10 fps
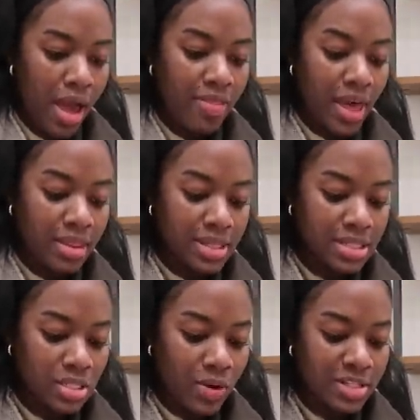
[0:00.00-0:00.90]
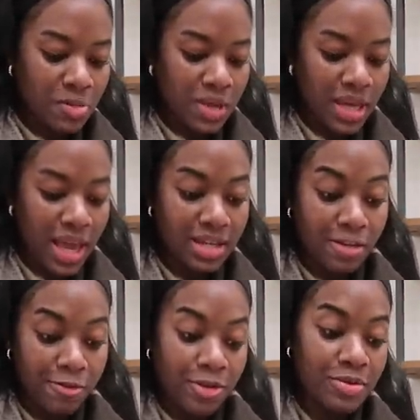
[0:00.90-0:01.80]
And then this is going to be a
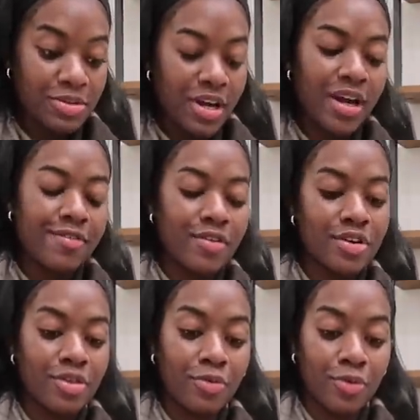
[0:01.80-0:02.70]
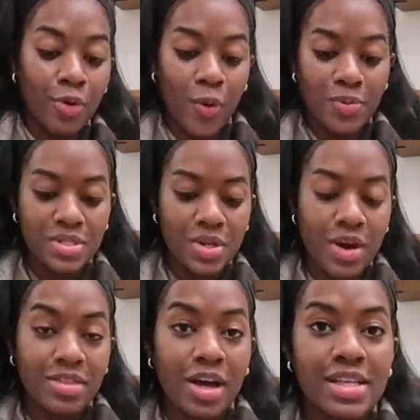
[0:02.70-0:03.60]
diffuser for the room. So
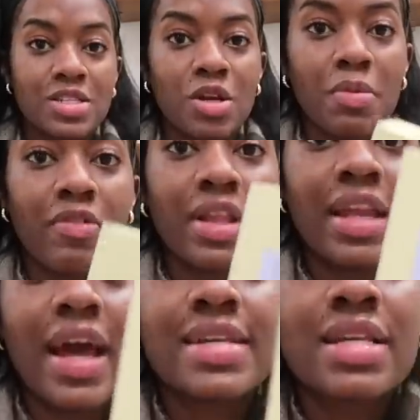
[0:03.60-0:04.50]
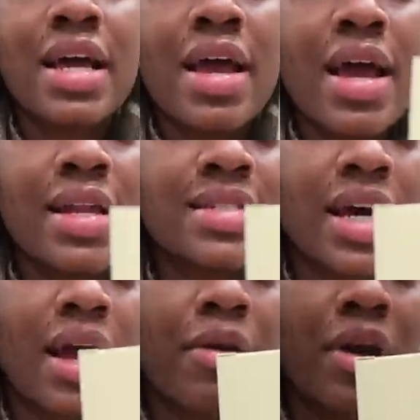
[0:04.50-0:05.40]
I thought this was gonna be really nice.
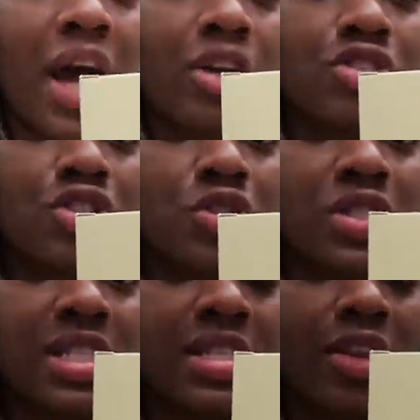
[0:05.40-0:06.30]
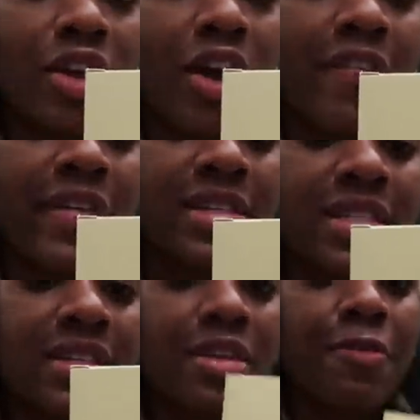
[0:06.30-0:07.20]
Decided I'll just use this in the office.
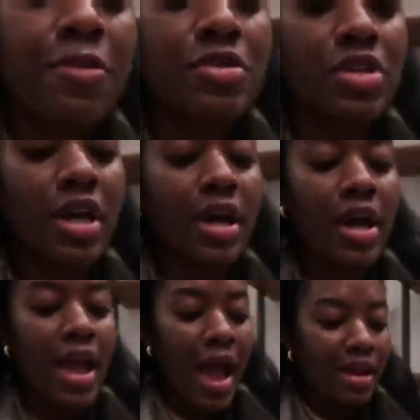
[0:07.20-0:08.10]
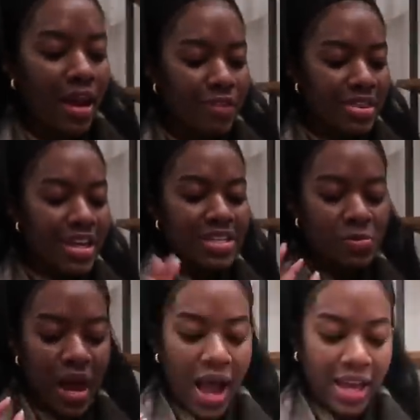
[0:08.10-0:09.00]
It's a diffuser and everything is
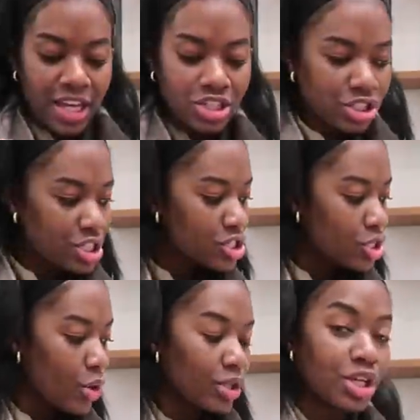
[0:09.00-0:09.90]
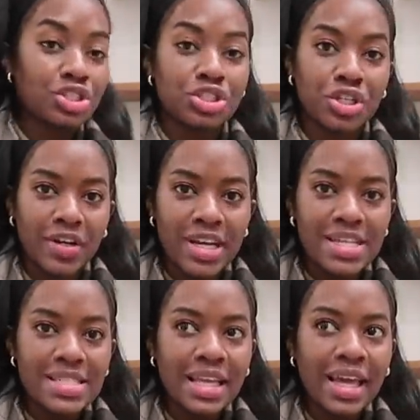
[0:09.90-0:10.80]
packaged so
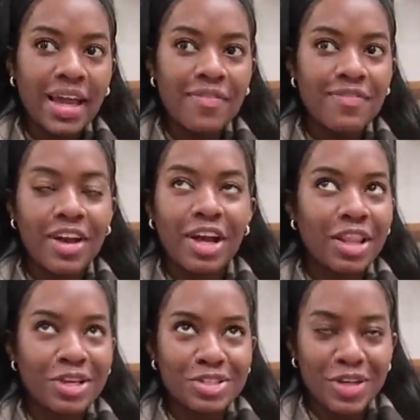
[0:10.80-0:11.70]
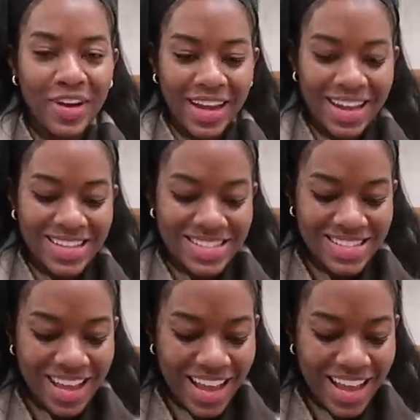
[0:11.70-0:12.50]
luxuriously, very luxurious.